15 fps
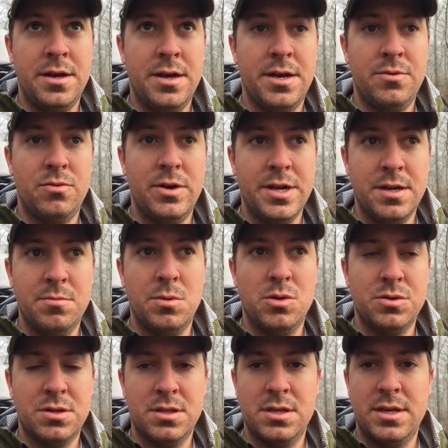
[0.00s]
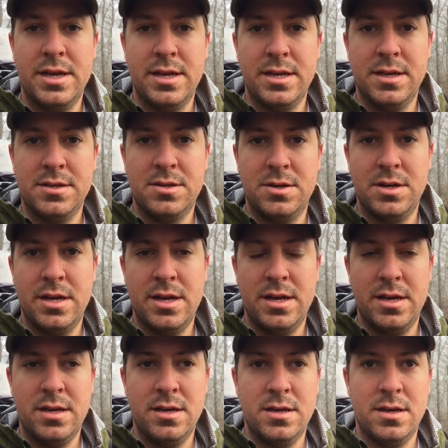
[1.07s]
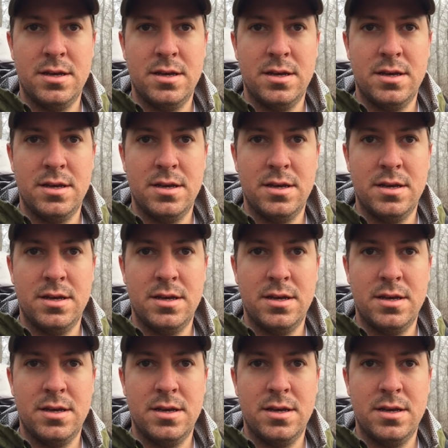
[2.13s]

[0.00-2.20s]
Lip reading: It rained most of the day yesterday,